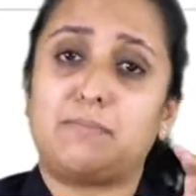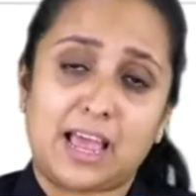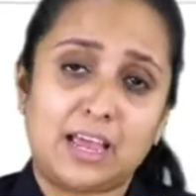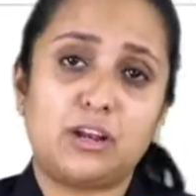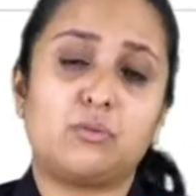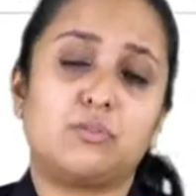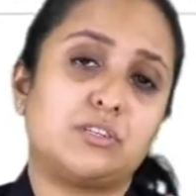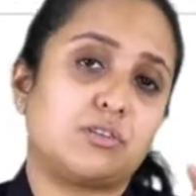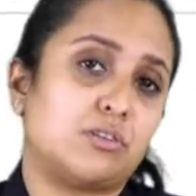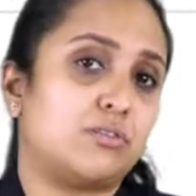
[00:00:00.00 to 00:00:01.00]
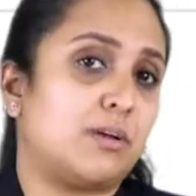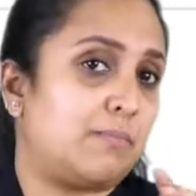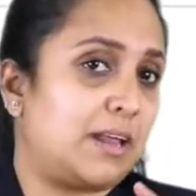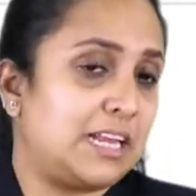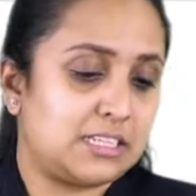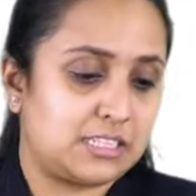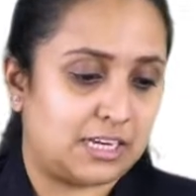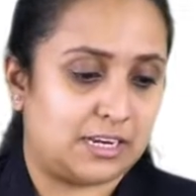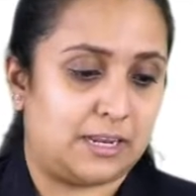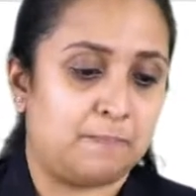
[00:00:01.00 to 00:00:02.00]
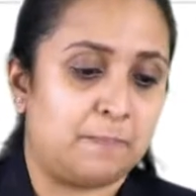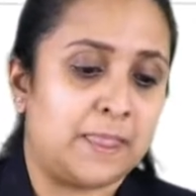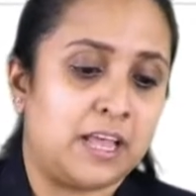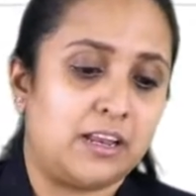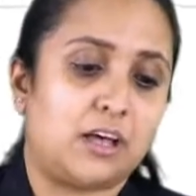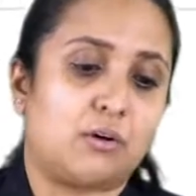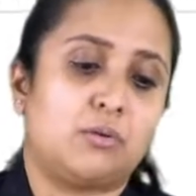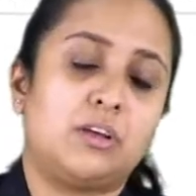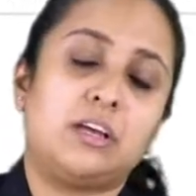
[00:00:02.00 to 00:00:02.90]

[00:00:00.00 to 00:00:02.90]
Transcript: Bank loan is also applying this technique. Now,